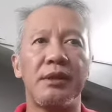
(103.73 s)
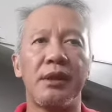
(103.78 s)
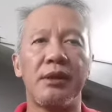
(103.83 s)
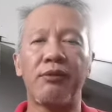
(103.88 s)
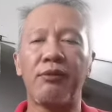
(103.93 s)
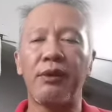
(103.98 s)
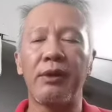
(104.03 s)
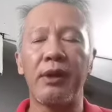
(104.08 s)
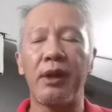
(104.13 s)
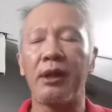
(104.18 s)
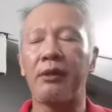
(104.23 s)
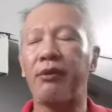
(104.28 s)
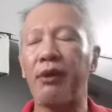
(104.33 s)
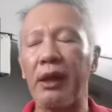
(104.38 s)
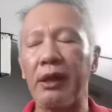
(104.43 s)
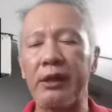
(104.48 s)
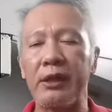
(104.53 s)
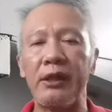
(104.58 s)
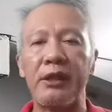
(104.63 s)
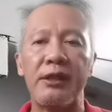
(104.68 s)
it
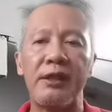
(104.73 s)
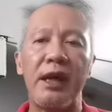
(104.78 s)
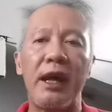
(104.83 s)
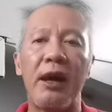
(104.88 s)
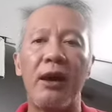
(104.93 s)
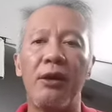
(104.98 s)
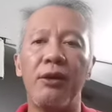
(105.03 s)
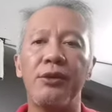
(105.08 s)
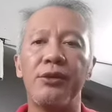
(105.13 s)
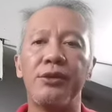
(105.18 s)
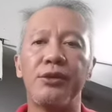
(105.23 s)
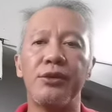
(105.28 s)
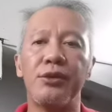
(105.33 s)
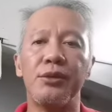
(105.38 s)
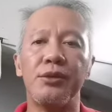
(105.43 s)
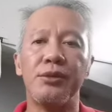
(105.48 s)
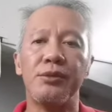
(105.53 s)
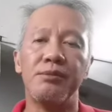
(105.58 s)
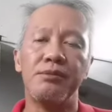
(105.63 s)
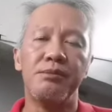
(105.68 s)
filtered down
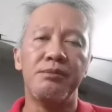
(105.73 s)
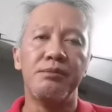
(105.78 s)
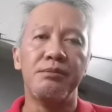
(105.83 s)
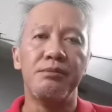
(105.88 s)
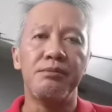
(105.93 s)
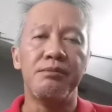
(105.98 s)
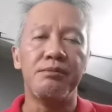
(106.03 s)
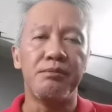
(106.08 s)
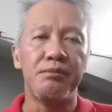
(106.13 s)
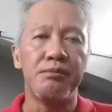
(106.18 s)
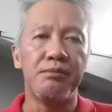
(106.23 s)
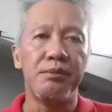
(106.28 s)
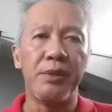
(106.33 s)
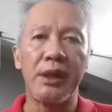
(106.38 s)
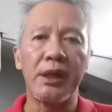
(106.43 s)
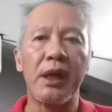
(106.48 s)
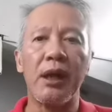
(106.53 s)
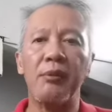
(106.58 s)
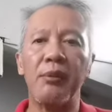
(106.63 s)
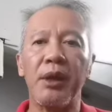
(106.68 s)
to
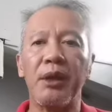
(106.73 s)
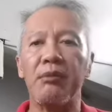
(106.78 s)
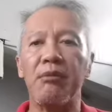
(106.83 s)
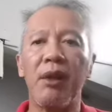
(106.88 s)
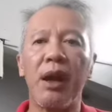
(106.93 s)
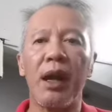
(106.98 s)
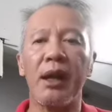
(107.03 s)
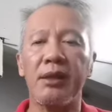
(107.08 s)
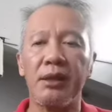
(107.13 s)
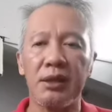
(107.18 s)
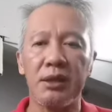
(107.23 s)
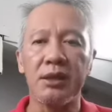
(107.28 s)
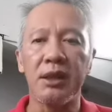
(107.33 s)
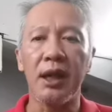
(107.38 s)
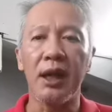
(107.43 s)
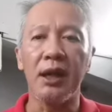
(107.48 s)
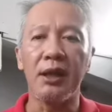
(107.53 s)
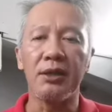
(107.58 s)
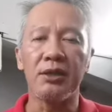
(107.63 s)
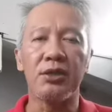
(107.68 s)
becoming my
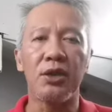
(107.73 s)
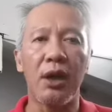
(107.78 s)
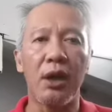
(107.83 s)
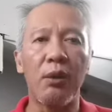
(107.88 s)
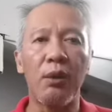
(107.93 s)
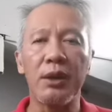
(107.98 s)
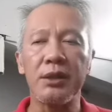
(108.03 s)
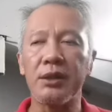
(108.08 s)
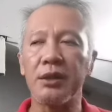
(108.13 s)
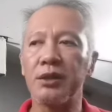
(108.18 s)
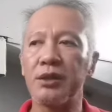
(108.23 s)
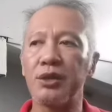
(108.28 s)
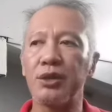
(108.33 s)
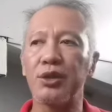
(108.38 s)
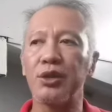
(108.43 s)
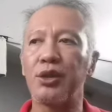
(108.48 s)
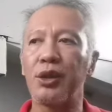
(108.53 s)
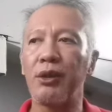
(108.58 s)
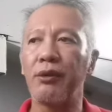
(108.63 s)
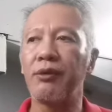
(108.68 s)
design. So I wasn't
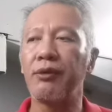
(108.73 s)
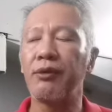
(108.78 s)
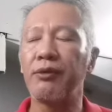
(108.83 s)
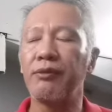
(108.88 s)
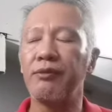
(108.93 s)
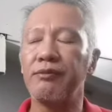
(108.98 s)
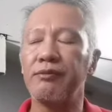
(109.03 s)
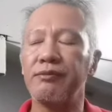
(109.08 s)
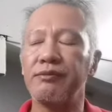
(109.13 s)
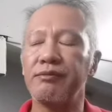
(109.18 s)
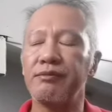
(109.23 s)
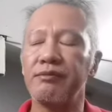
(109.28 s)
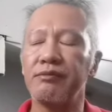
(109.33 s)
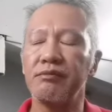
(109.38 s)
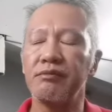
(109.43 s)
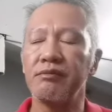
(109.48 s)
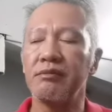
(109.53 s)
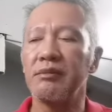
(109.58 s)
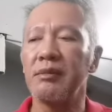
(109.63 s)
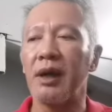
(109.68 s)
sure if
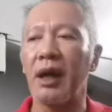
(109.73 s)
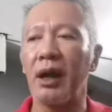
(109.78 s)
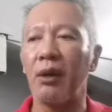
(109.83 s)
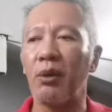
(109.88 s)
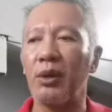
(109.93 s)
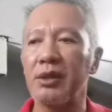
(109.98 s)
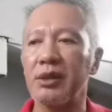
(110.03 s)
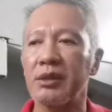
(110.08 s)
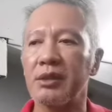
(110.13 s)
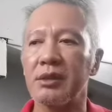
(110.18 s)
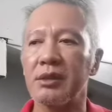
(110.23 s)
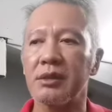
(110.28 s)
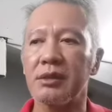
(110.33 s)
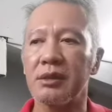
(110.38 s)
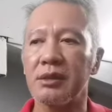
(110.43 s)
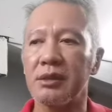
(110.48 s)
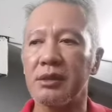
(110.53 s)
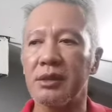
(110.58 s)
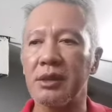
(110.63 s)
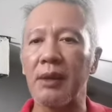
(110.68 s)
I
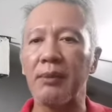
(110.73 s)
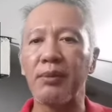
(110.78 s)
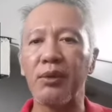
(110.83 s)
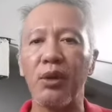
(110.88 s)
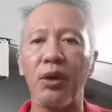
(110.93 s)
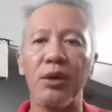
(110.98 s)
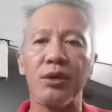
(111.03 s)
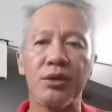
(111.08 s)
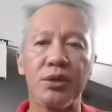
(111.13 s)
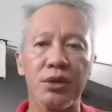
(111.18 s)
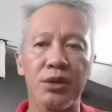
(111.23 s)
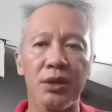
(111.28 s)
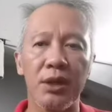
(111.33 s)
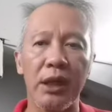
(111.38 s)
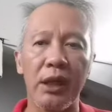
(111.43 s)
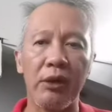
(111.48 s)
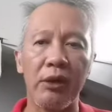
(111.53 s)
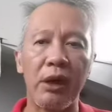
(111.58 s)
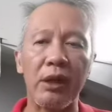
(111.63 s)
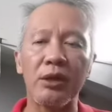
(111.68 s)
was
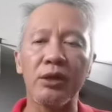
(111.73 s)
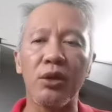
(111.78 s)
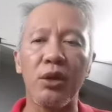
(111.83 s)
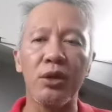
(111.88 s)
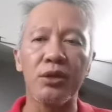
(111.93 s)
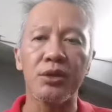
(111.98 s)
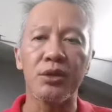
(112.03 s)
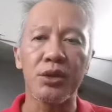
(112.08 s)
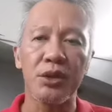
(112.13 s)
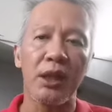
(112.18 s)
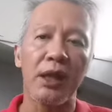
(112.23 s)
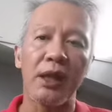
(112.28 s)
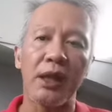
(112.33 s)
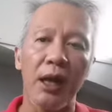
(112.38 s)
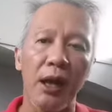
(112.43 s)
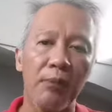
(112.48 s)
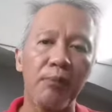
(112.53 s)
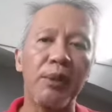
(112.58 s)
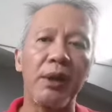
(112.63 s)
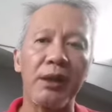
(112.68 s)
subconsciously or unconsciously
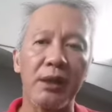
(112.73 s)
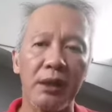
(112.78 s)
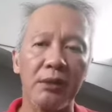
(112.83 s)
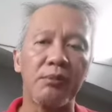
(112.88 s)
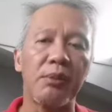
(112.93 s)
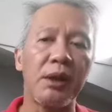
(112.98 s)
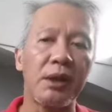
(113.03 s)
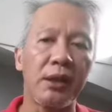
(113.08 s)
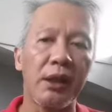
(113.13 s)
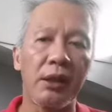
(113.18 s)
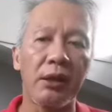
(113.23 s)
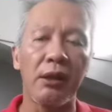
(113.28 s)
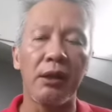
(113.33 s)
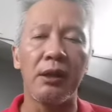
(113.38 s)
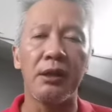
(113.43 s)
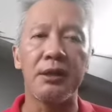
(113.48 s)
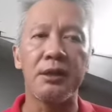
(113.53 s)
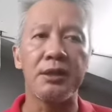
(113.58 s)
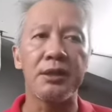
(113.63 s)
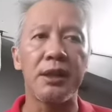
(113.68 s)
copying that
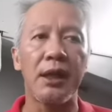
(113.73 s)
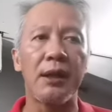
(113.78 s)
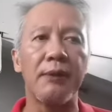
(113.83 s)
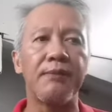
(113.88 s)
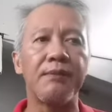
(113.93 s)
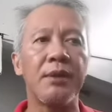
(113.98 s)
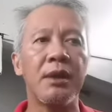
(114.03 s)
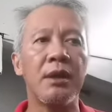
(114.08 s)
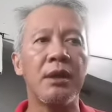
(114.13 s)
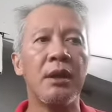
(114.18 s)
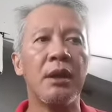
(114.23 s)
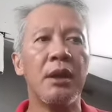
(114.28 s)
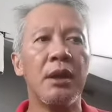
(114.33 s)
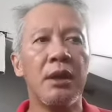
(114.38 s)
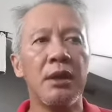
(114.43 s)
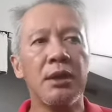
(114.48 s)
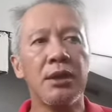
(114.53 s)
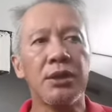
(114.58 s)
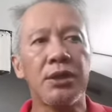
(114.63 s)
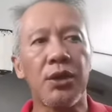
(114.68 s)
particular design.
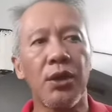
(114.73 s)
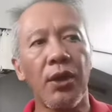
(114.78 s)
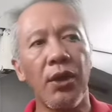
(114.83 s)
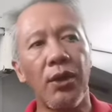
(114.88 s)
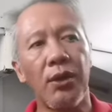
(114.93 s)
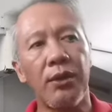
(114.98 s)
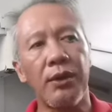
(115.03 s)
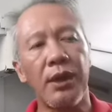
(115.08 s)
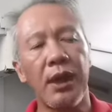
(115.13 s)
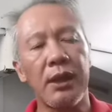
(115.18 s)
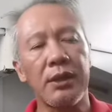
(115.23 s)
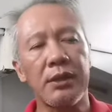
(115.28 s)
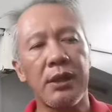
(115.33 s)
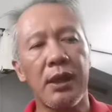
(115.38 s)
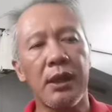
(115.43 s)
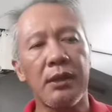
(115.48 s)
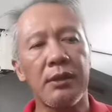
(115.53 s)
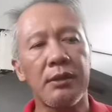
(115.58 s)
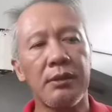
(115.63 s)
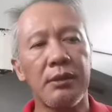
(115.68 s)
So I
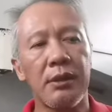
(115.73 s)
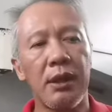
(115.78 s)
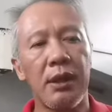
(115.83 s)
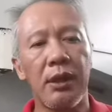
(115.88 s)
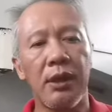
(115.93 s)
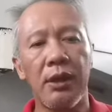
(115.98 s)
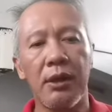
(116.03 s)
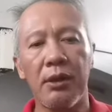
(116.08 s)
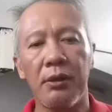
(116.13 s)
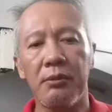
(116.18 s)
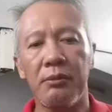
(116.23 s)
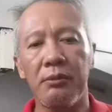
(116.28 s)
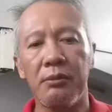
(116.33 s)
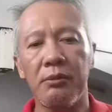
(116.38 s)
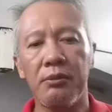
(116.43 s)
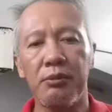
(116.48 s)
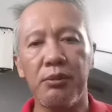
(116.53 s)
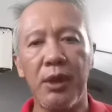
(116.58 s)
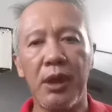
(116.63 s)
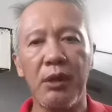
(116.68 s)
said,
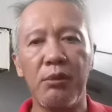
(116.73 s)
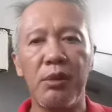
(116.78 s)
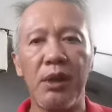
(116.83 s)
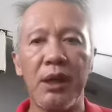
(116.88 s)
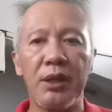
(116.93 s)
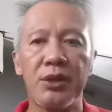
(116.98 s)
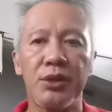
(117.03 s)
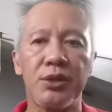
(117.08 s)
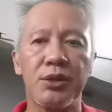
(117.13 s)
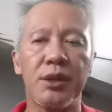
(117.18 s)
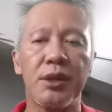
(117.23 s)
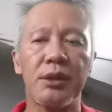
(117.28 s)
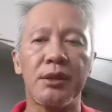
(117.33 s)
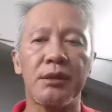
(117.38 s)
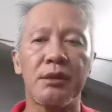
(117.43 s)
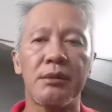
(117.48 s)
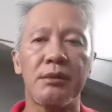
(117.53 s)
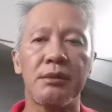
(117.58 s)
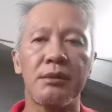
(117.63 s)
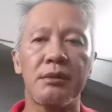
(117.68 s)
maybe I shouldn't